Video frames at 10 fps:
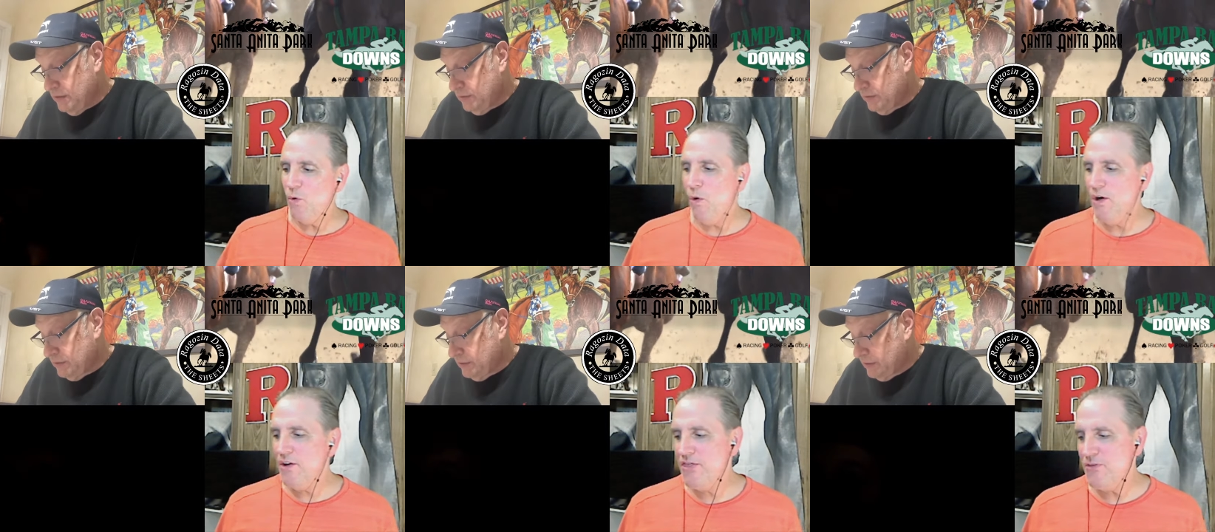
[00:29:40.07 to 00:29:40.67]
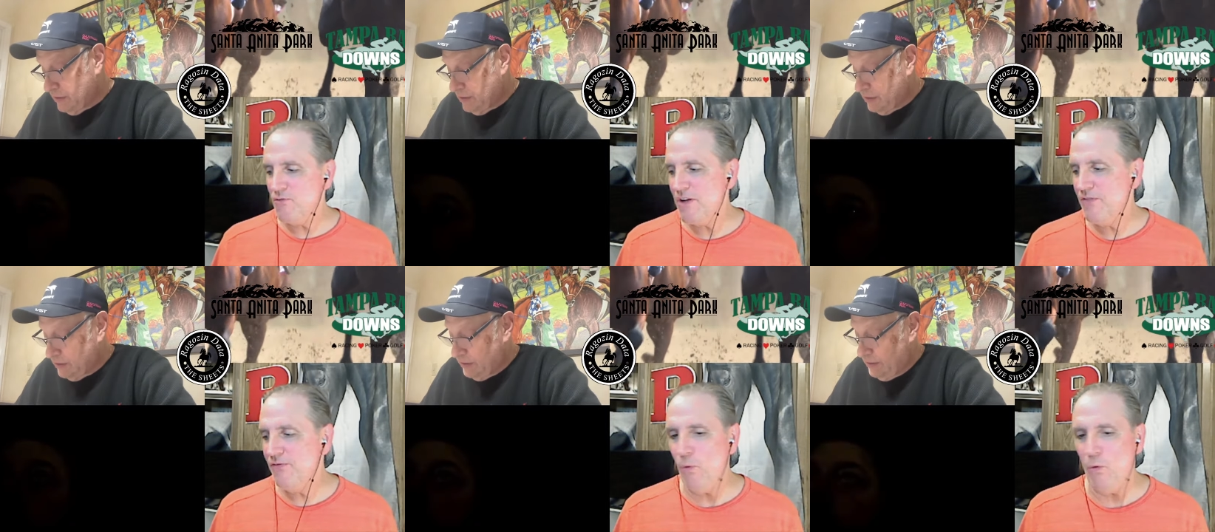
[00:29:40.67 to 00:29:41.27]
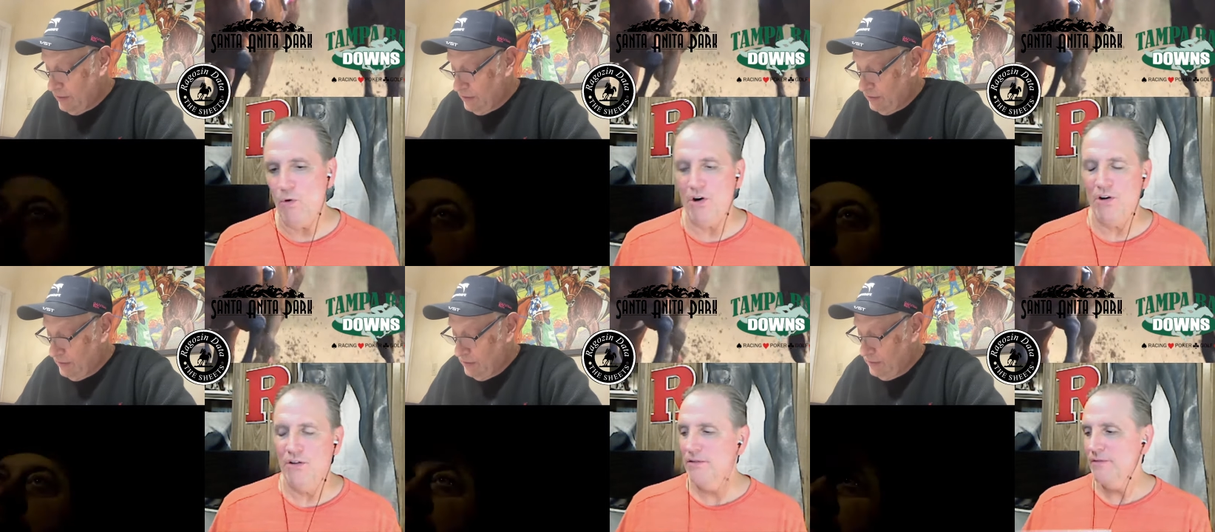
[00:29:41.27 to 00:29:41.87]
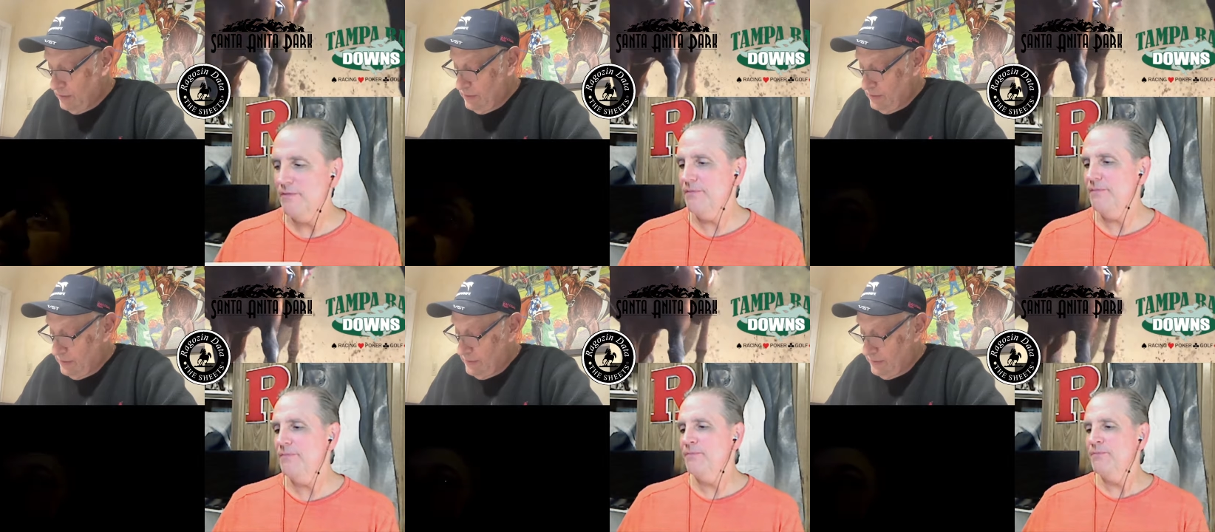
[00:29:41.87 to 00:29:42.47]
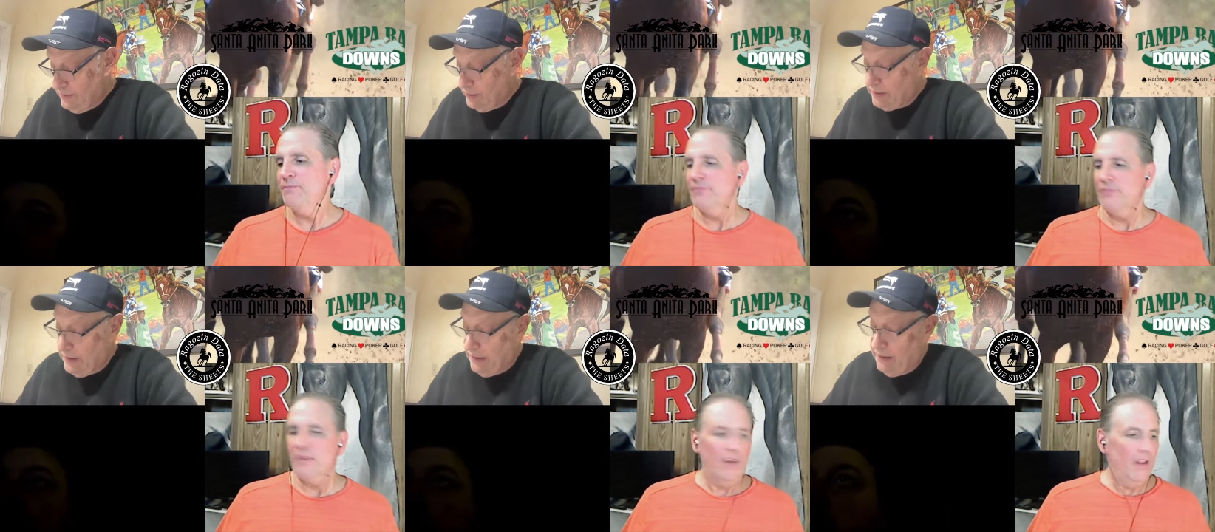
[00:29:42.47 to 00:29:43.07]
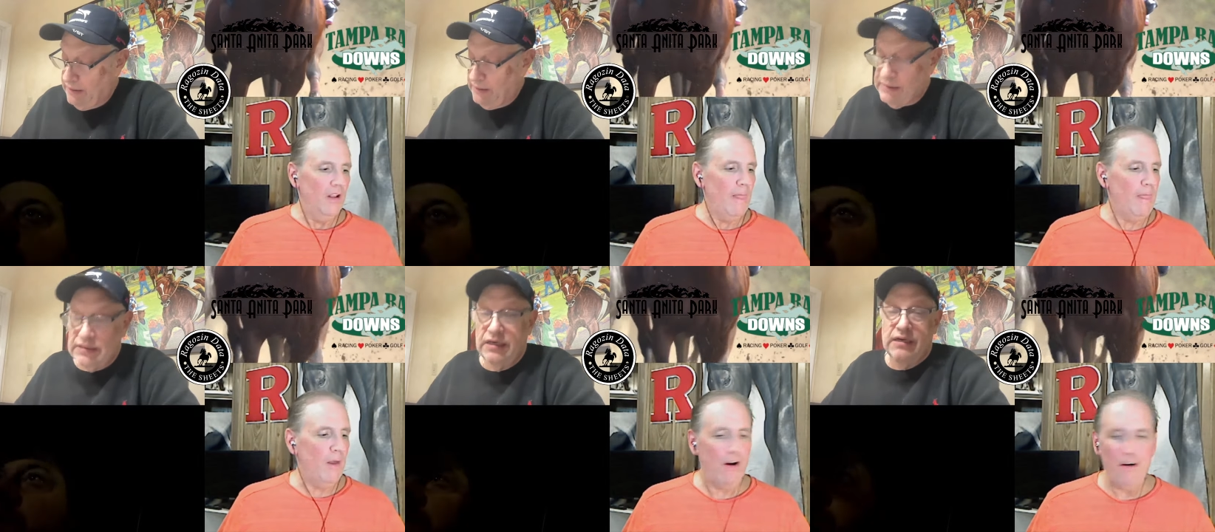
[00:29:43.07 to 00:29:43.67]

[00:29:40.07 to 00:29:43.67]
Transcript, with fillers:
Speaker 1: one three four. Okay. All